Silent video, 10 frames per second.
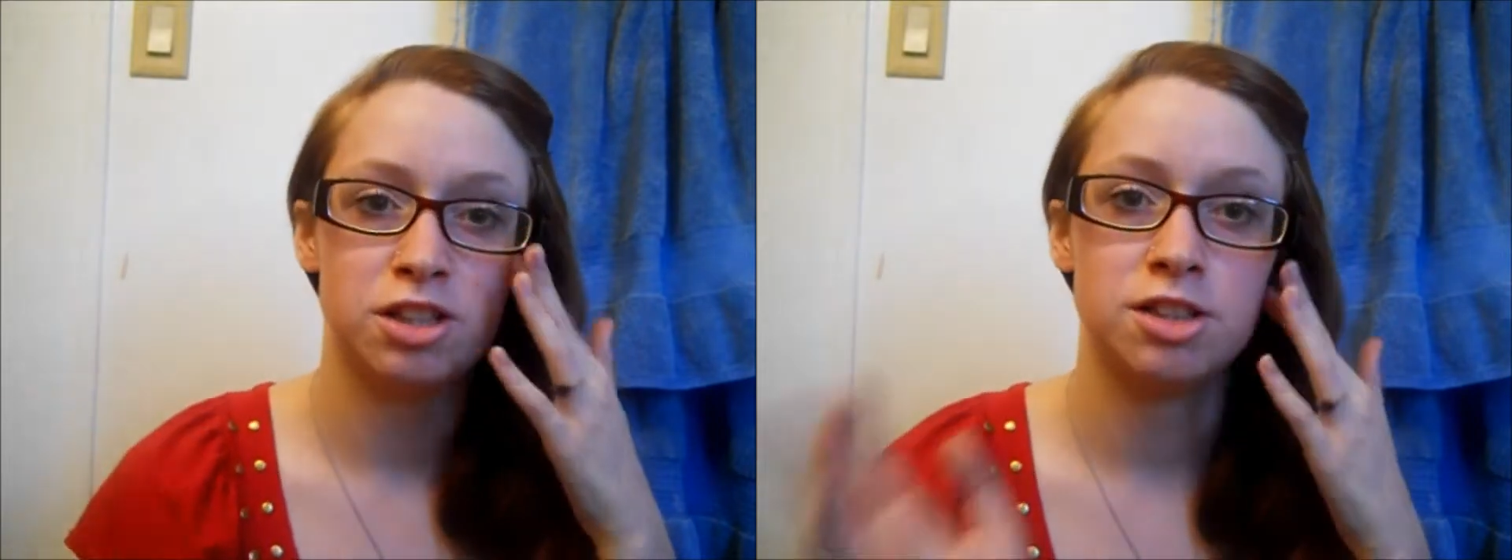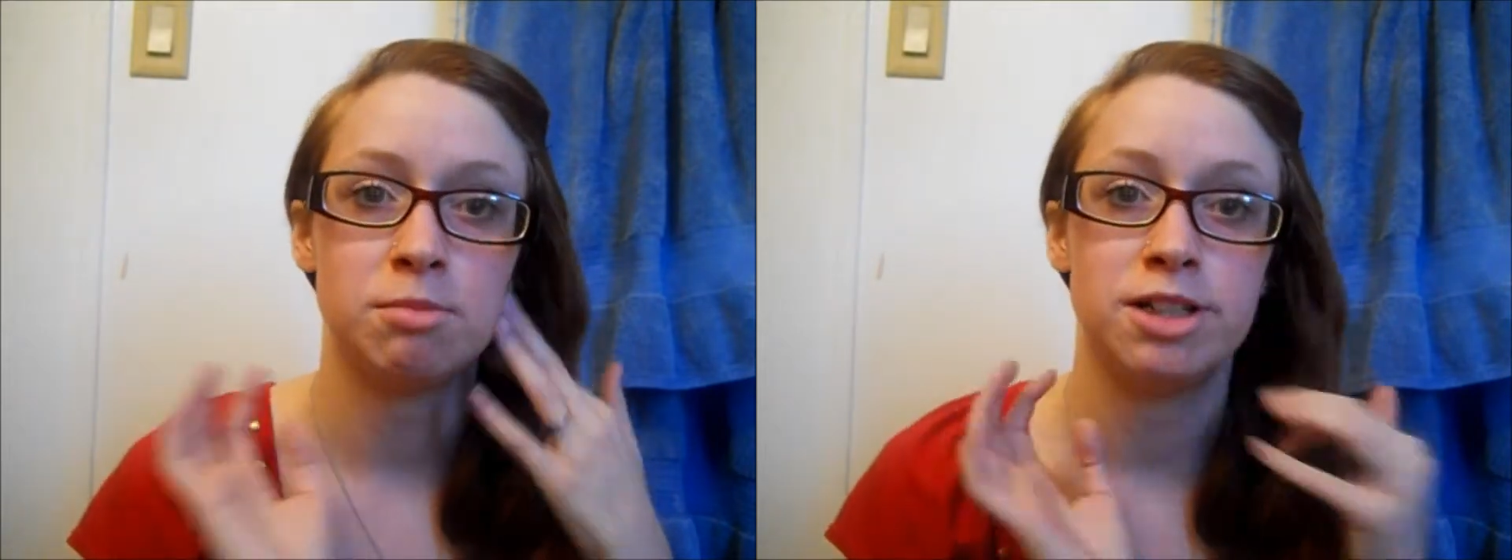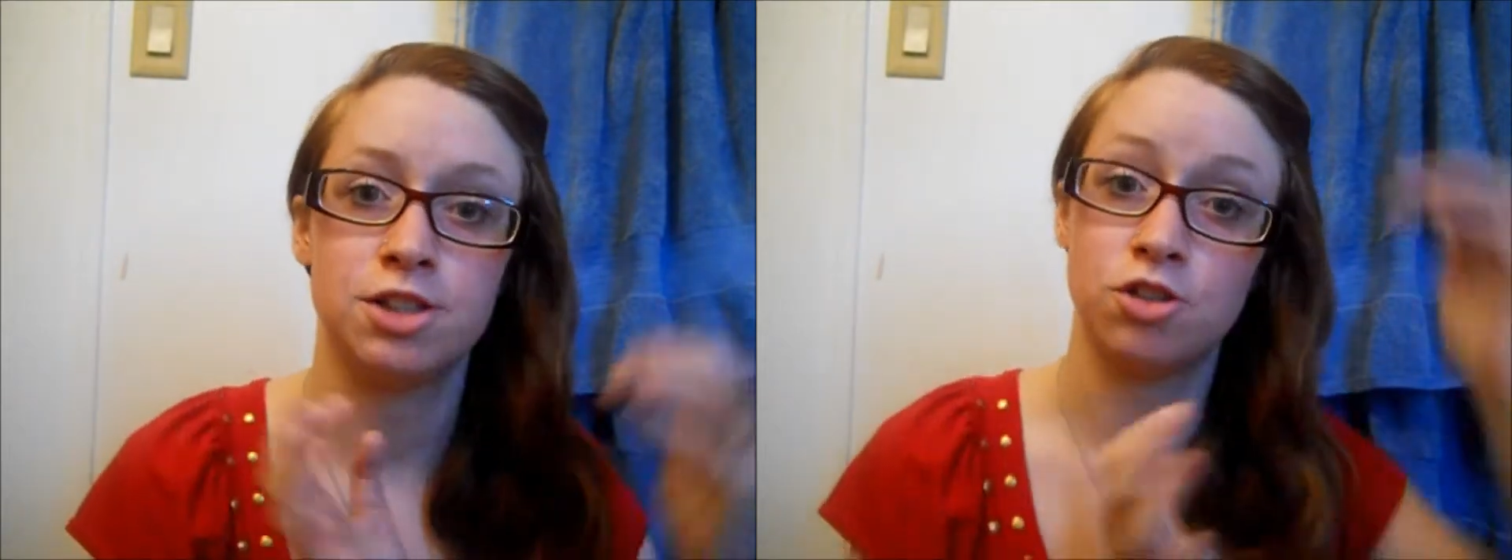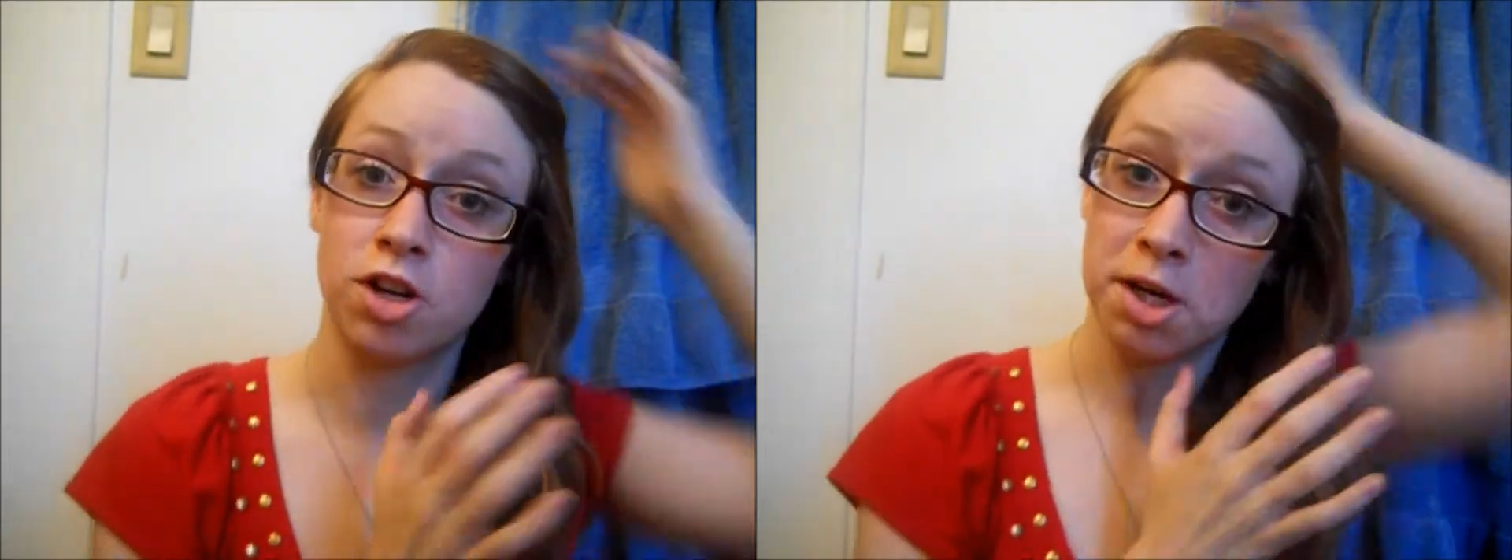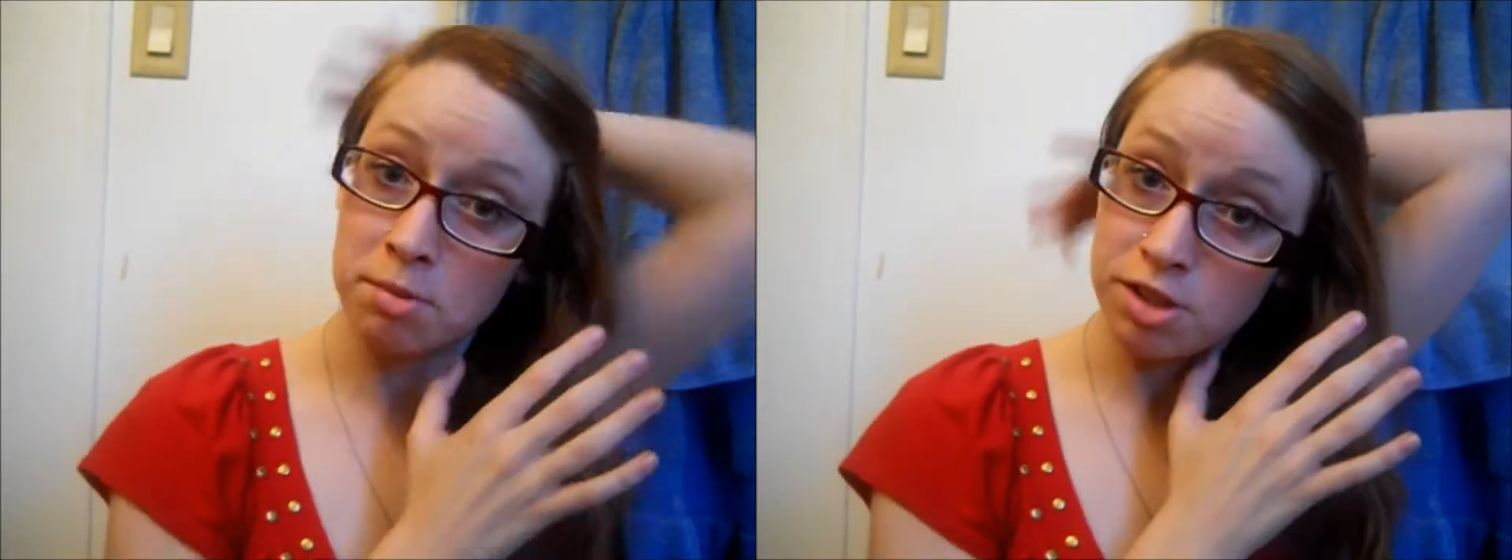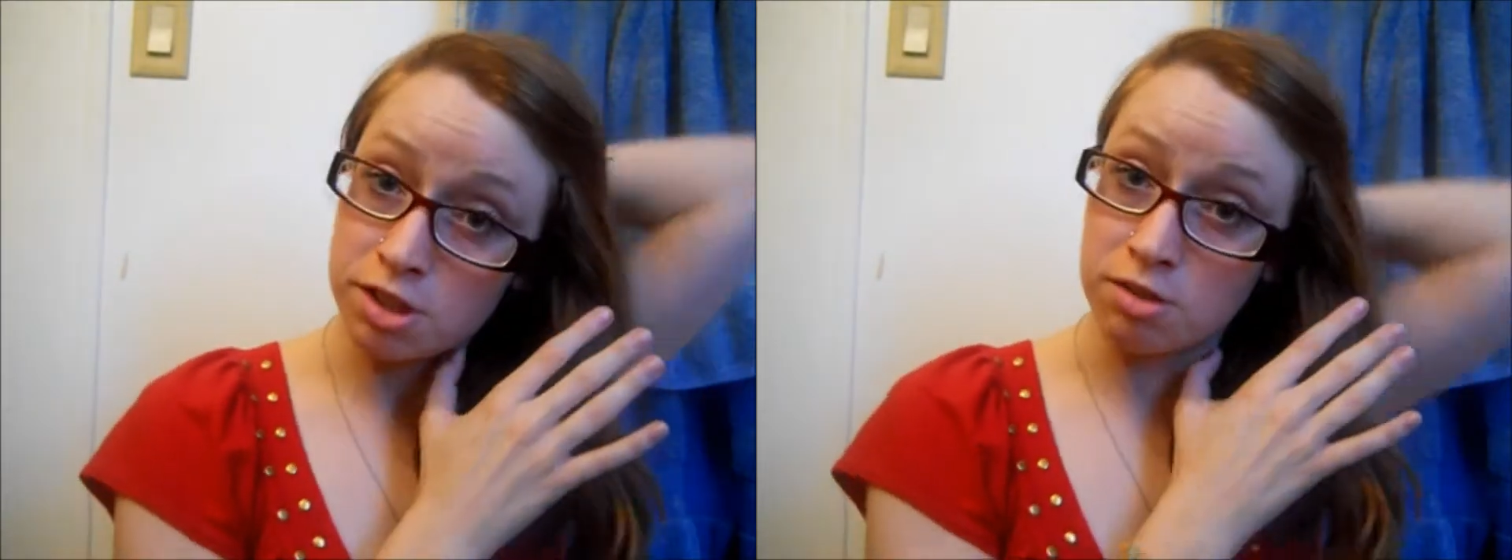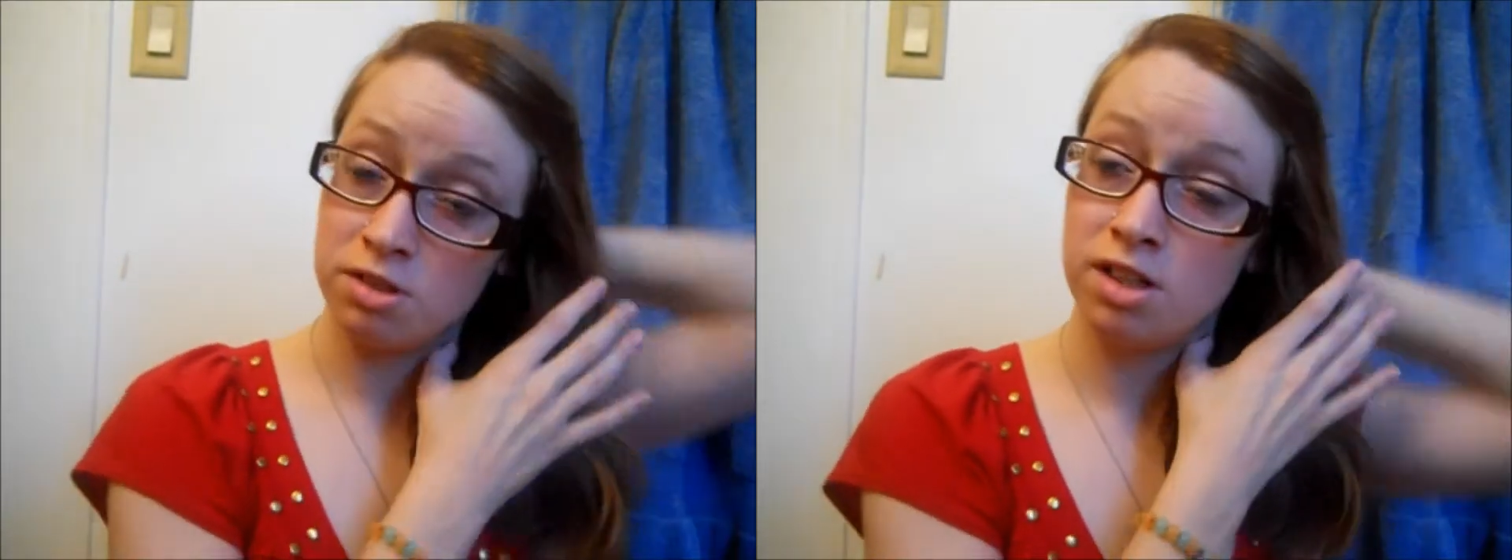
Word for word: using my digital camera, so